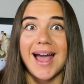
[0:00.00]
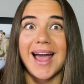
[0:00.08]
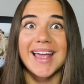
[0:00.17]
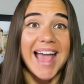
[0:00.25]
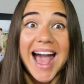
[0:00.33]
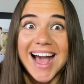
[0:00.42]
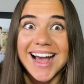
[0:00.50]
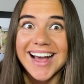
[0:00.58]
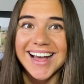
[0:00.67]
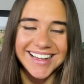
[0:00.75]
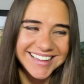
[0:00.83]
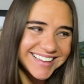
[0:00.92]
Yeah.
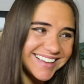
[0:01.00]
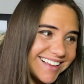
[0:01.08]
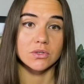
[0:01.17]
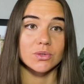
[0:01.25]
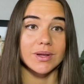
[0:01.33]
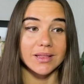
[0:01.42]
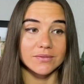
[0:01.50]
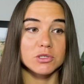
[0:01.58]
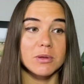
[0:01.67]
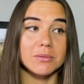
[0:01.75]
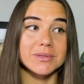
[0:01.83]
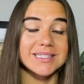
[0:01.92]
So I love to
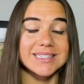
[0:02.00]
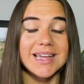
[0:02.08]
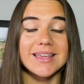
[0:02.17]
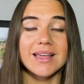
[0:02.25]
be able to say